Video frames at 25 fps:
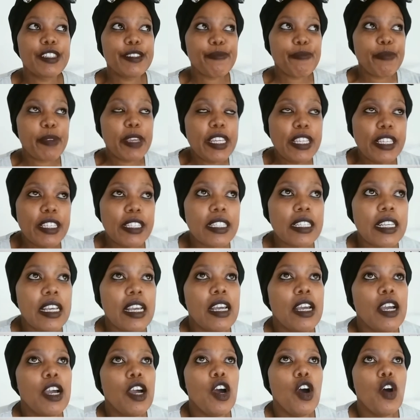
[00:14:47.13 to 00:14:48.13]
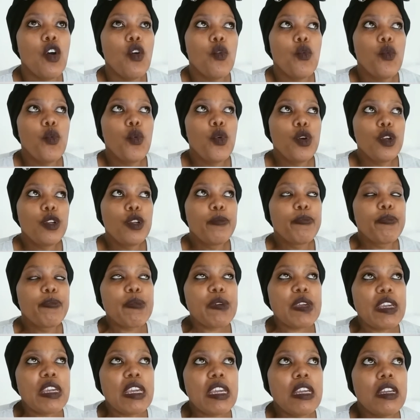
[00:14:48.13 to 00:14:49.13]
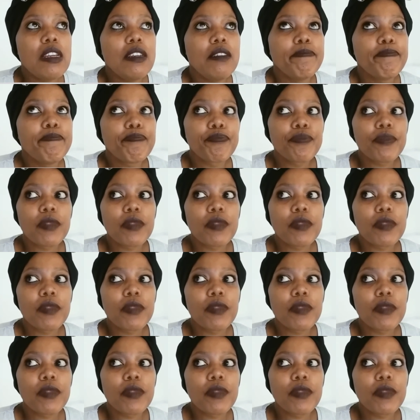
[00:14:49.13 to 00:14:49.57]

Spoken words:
peace would be